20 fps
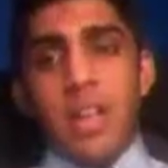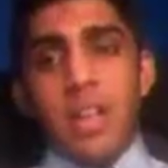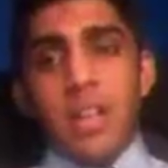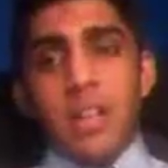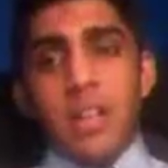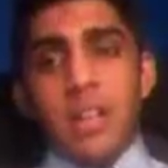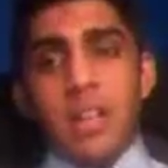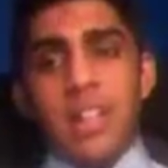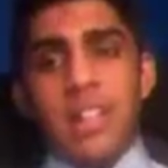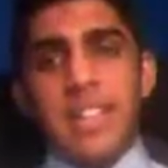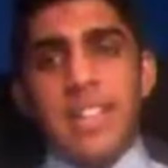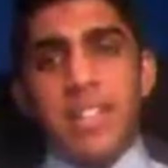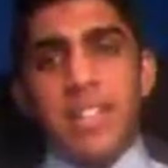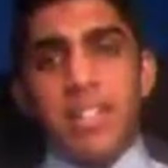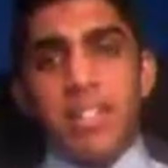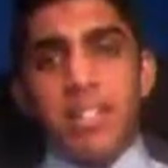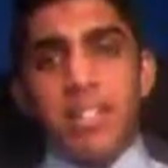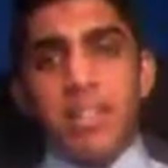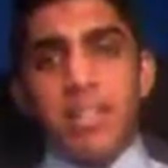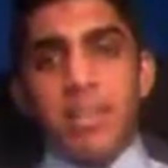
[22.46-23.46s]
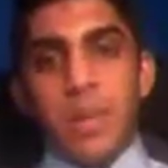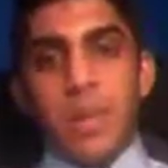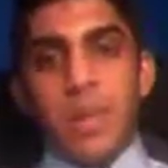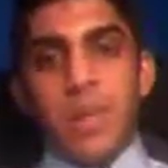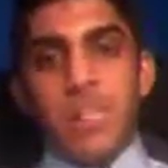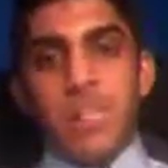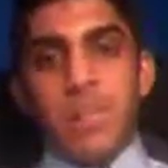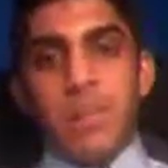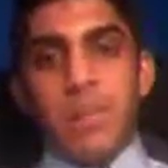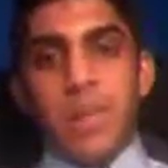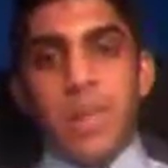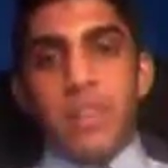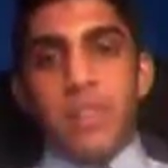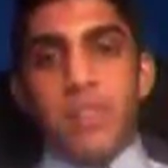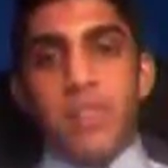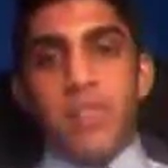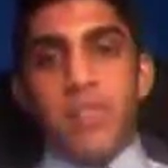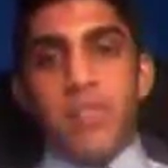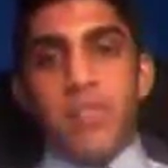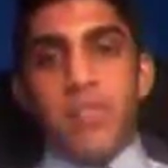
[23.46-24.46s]
Lincoln Douglas debate is based
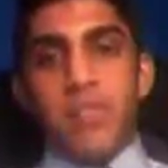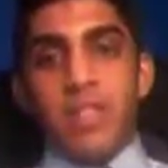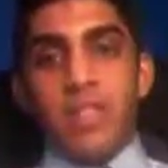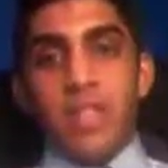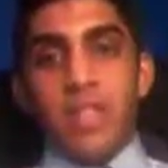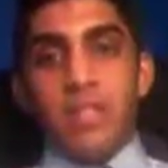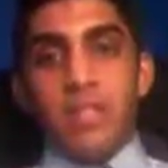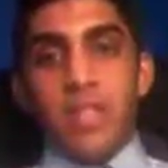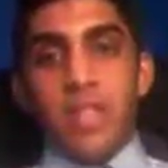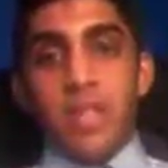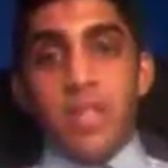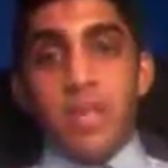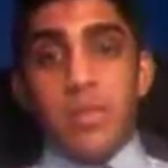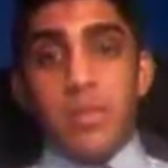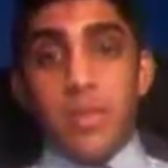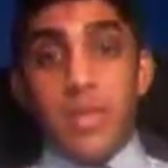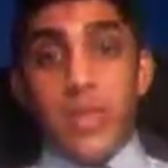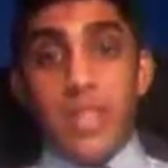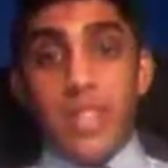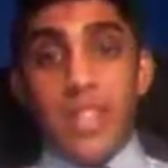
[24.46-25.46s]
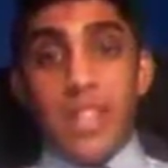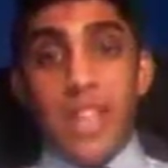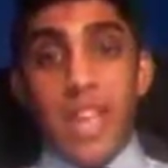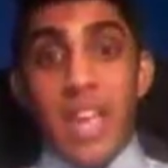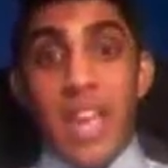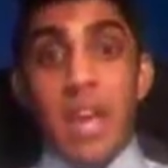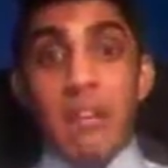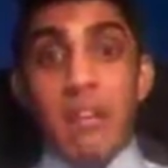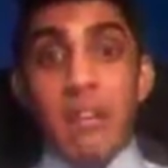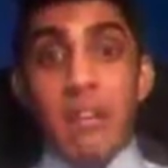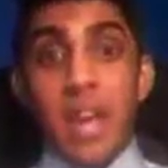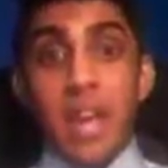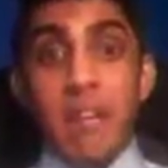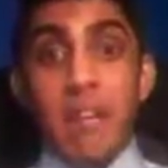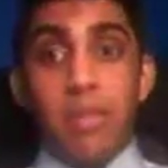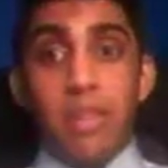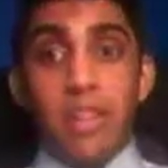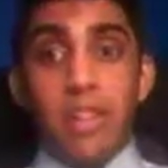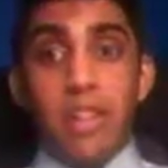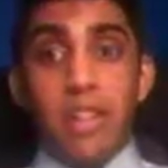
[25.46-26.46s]
off of the debates between Abraham
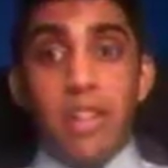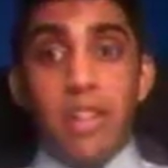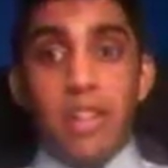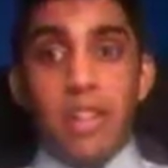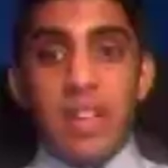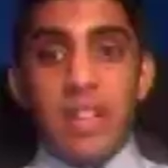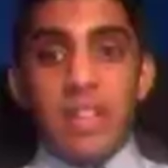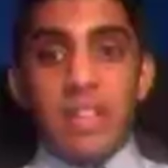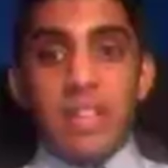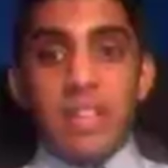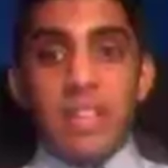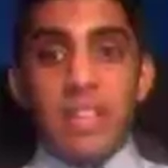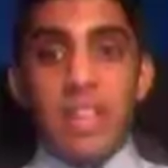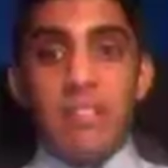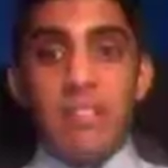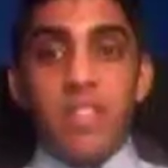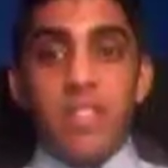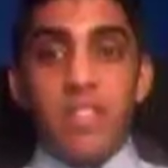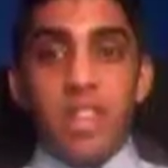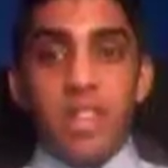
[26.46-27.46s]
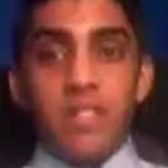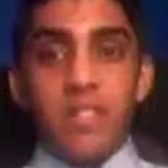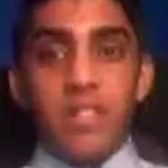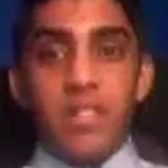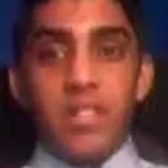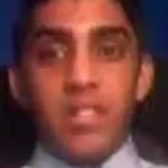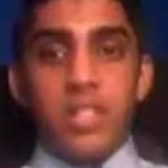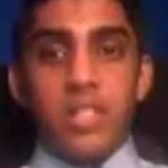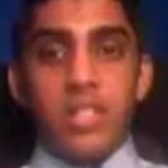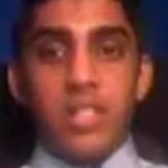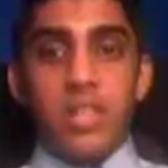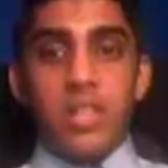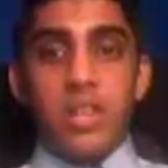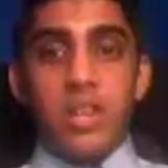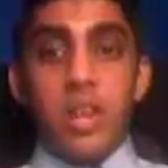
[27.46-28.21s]
Lincoln and Stephen Douglas